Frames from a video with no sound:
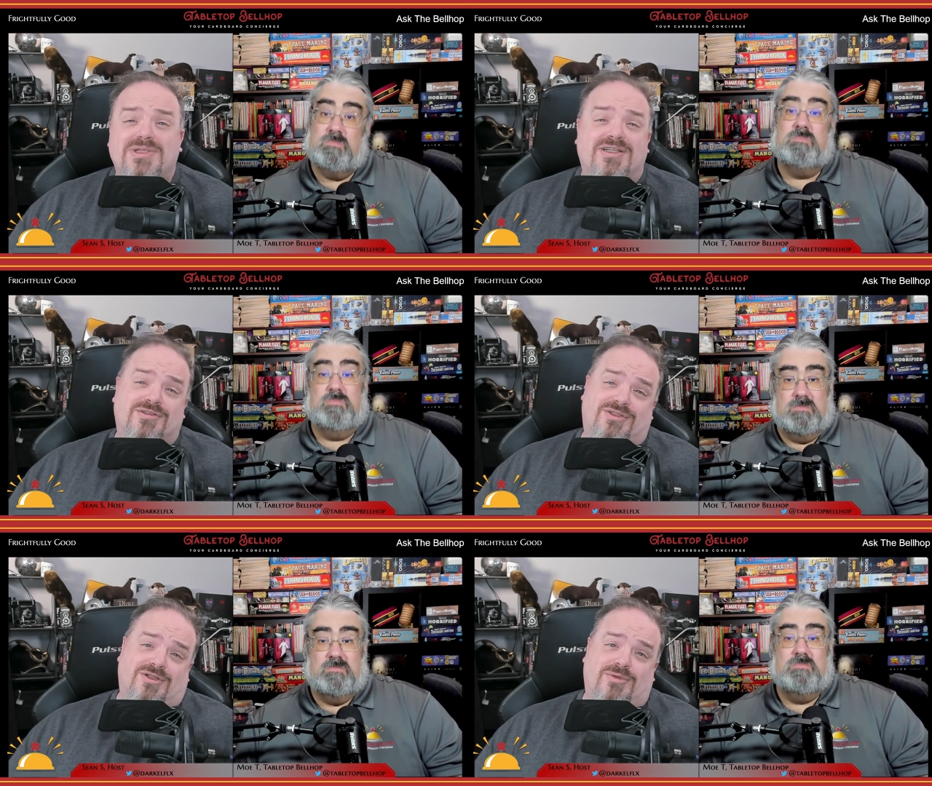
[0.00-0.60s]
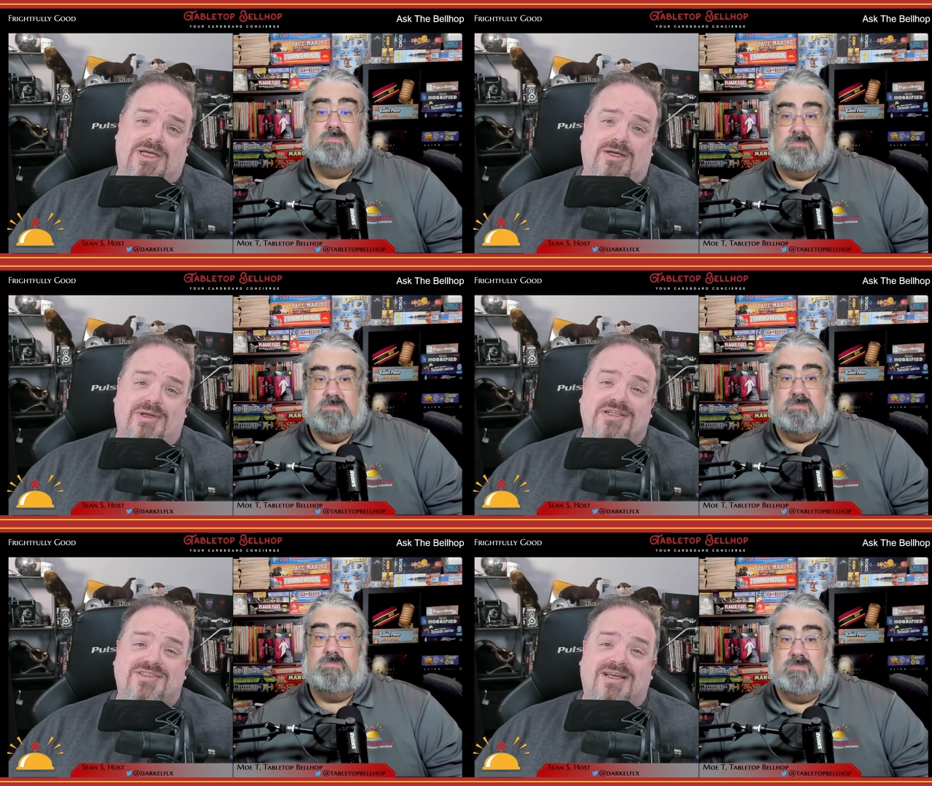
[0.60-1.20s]
Speaker 1: years ago now,
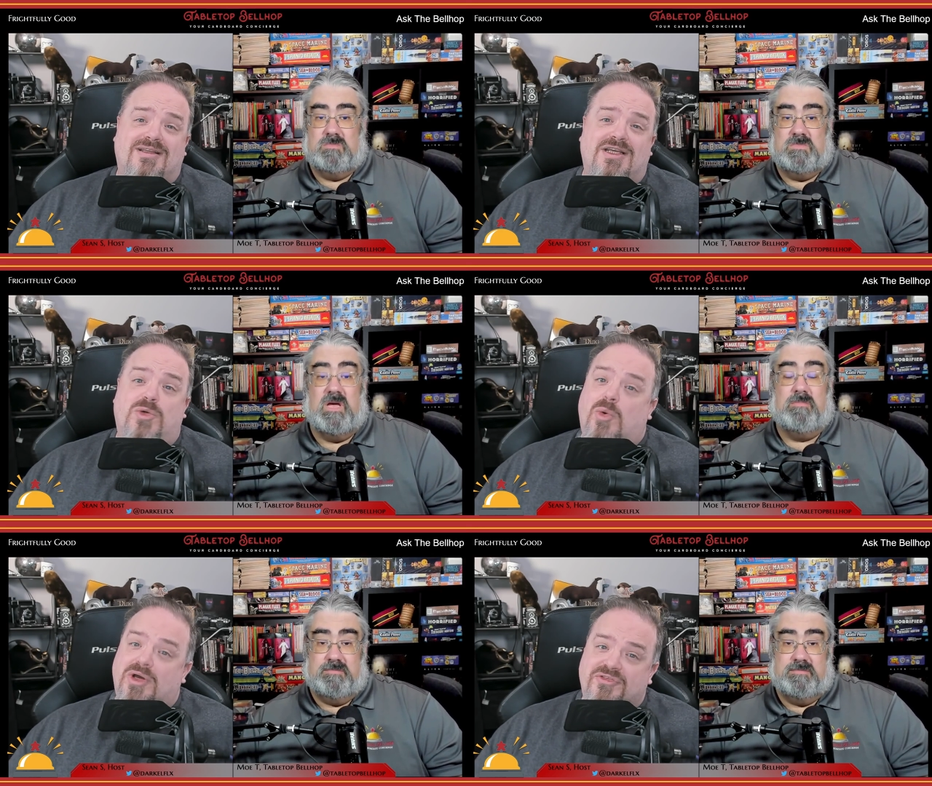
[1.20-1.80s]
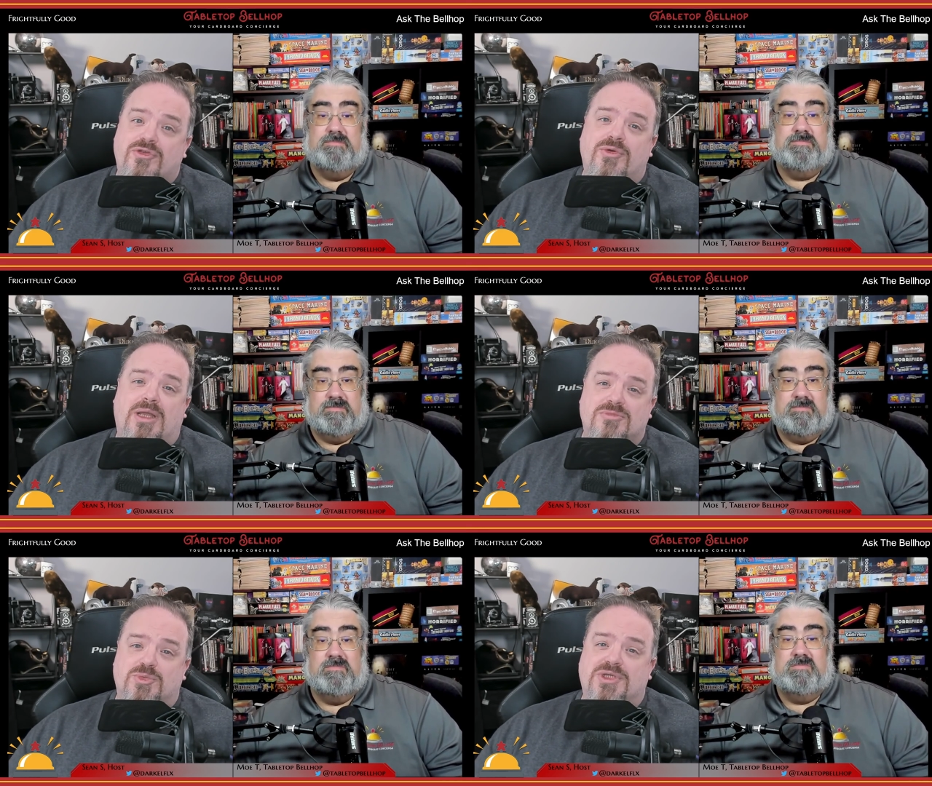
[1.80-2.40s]
and sadly, quite a few
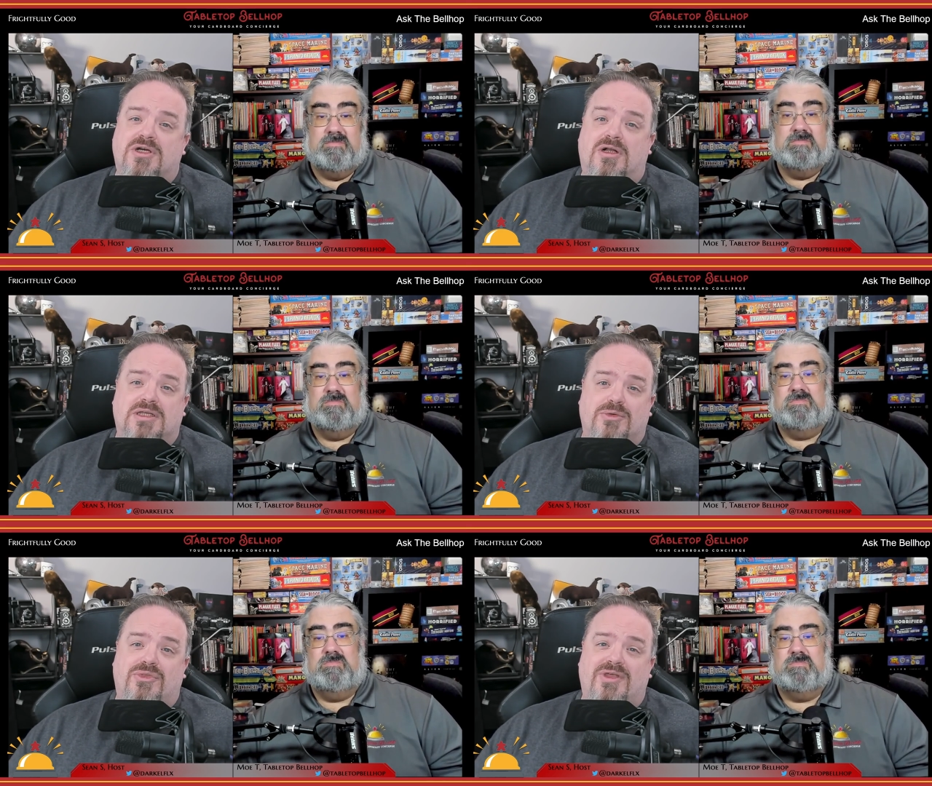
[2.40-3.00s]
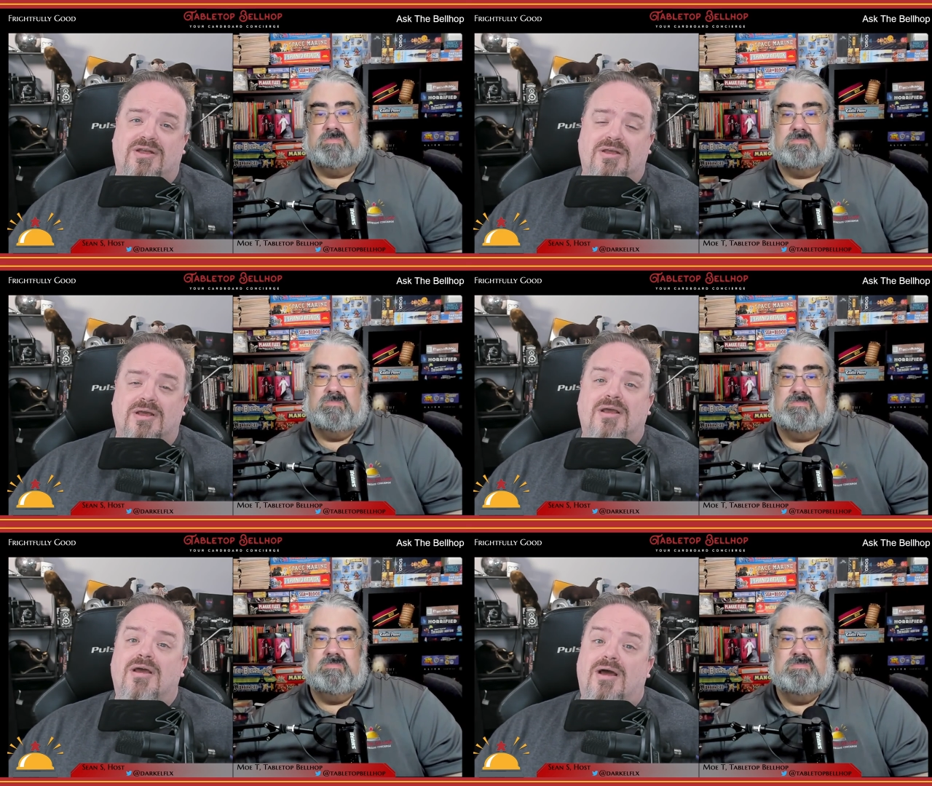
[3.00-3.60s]
games we called out then
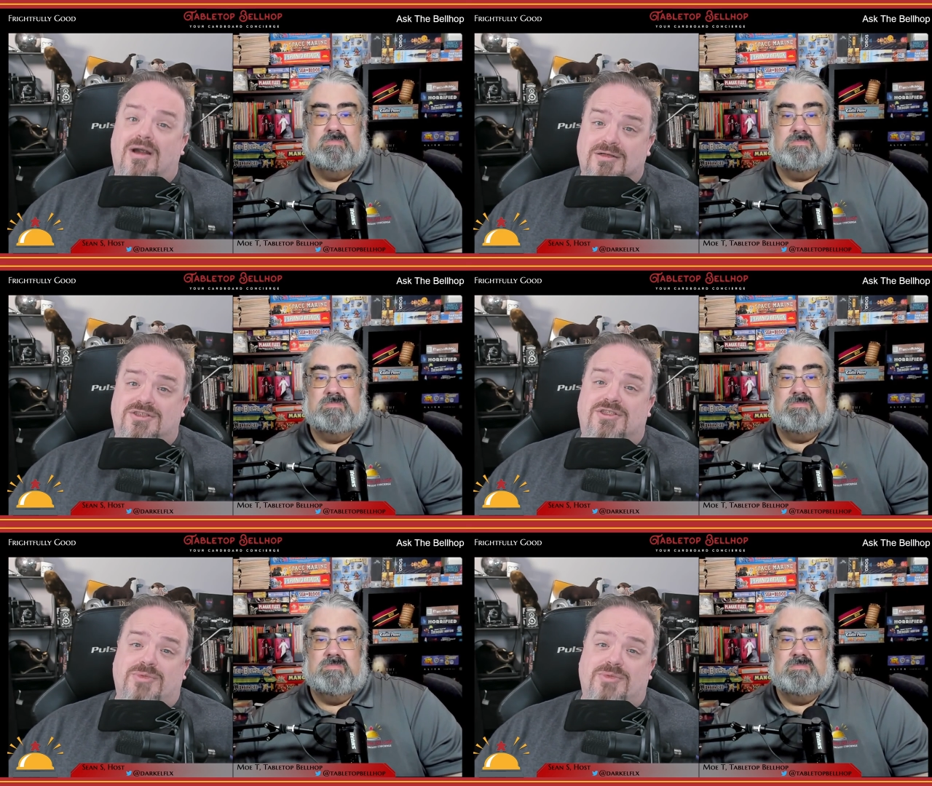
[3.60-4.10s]
aren't so